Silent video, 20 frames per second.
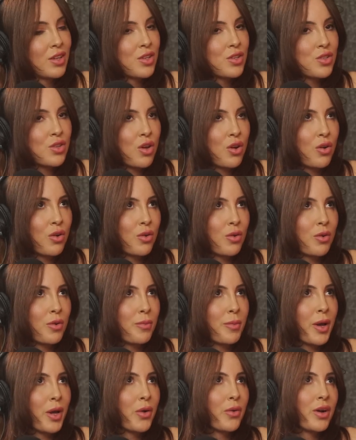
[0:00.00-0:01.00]
So
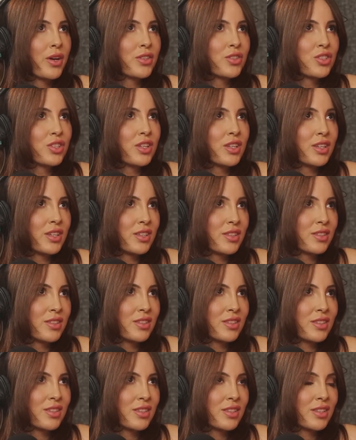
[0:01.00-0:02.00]
my question is,
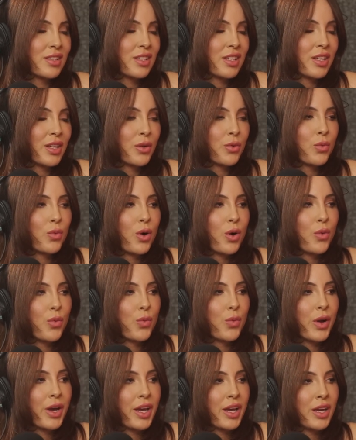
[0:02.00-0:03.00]
in what
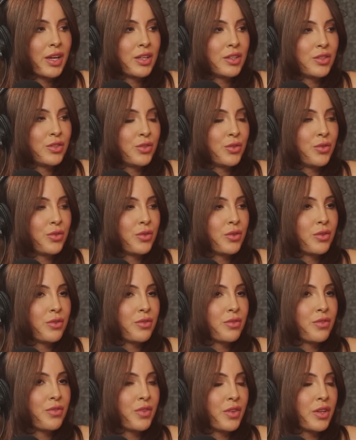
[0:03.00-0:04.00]
way do you
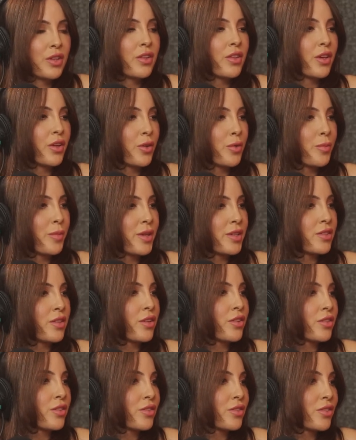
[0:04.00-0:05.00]
feel that you're
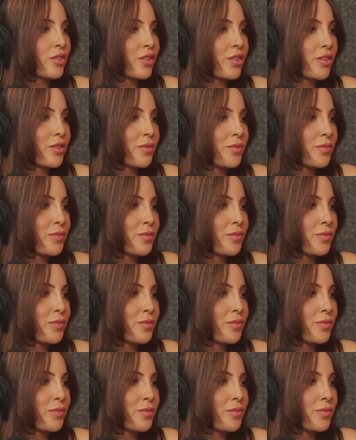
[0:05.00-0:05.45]
misunderstood?